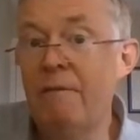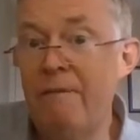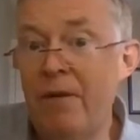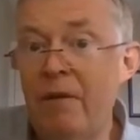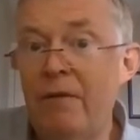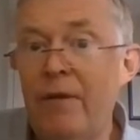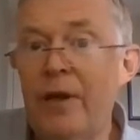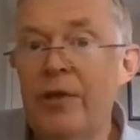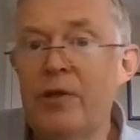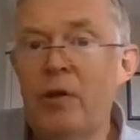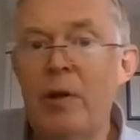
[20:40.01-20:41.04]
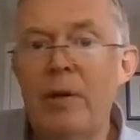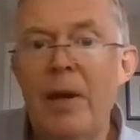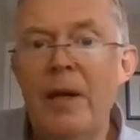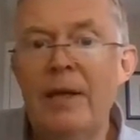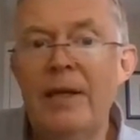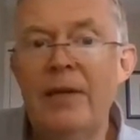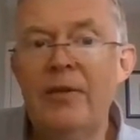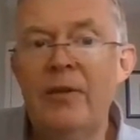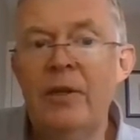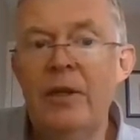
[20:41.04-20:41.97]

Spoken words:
a very fast growing market,